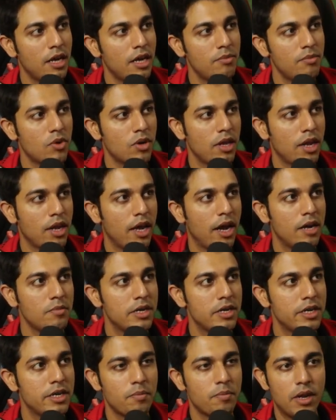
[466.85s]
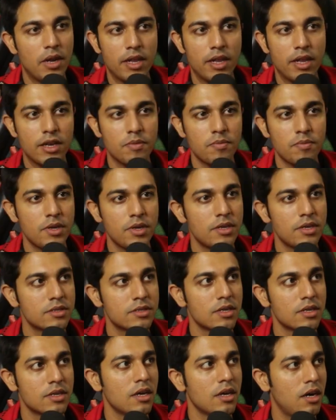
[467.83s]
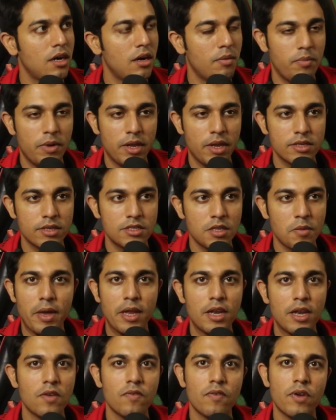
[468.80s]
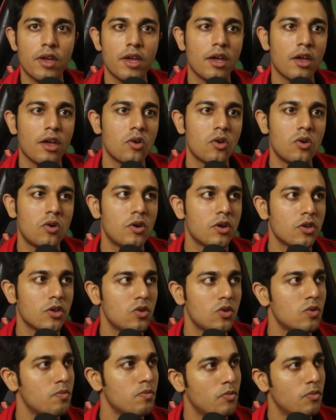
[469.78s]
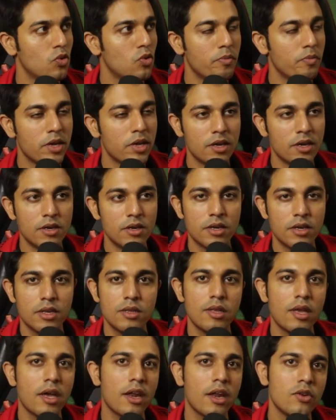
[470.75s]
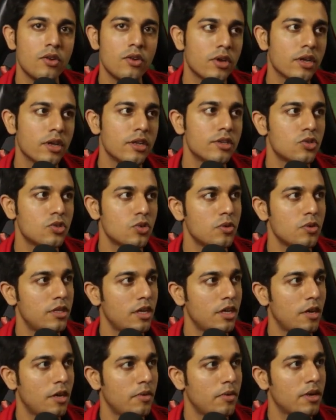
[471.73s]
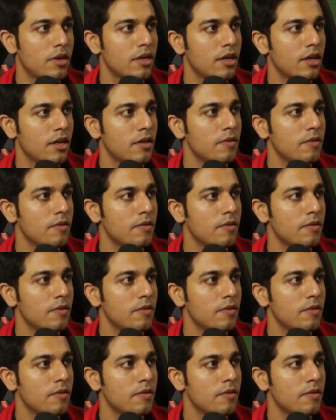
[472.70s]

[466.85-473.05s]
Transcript: You can add multiple enemies, place them anywhere, or roaming here and there, and you can shoot them and kill.